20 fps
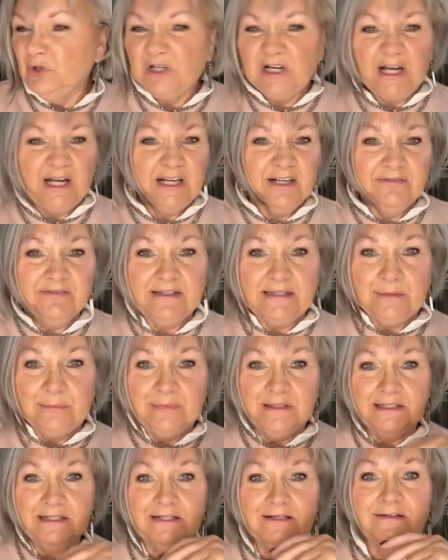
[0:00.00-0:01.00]
we're kind of in
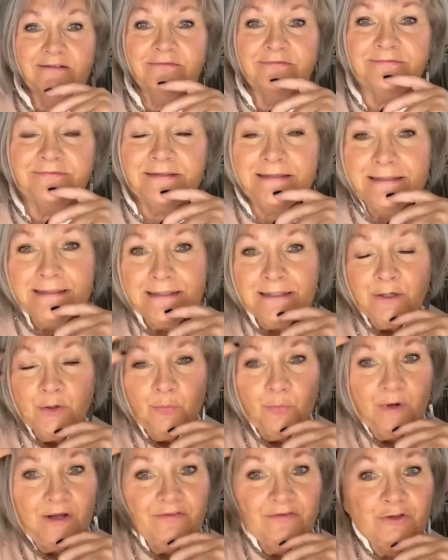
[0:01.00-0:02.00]
the middle of
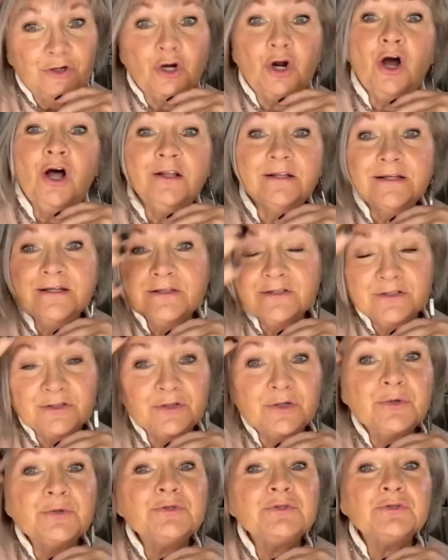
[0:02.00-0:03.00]
what they're calling a
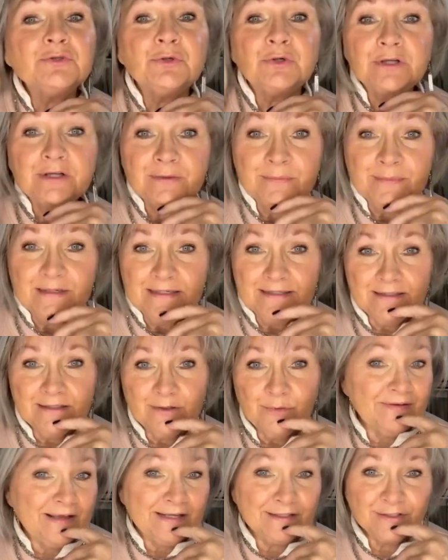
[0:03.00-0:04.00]
snowstorm.
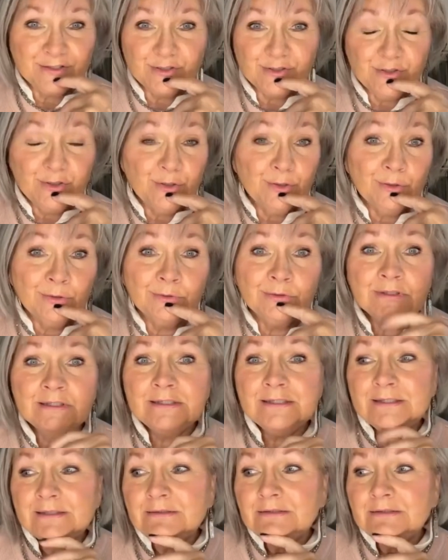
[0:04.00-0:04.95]
We've had snow.